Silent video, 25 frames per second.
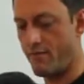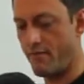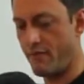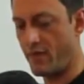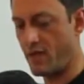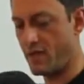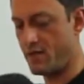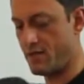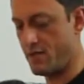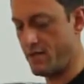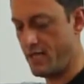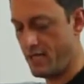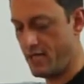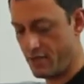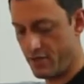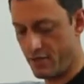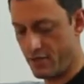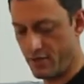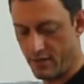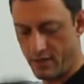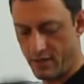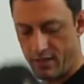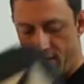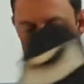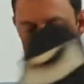
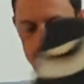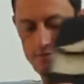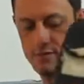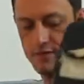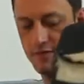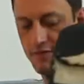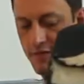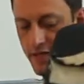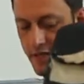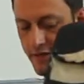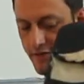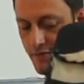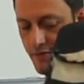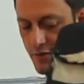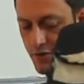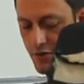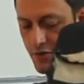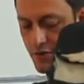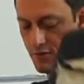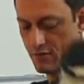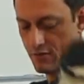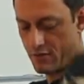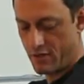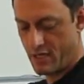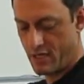essentially, if I have my shoulder